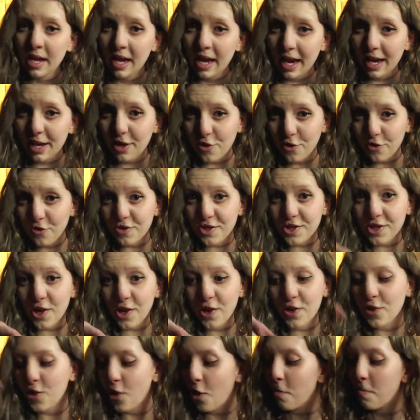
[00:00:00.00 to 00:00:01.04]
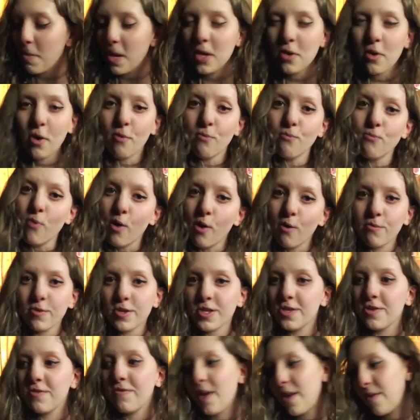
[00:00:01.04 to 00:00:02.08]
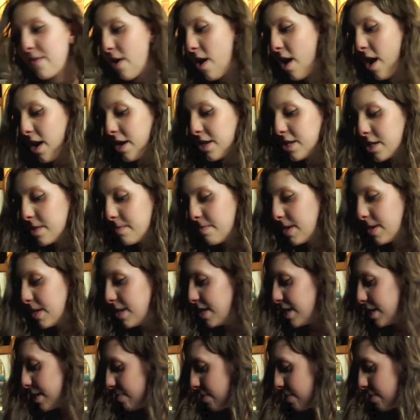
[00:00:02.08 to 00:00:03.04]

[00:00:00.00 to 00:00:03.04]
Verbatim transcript: And also comment on what was your favourite item in this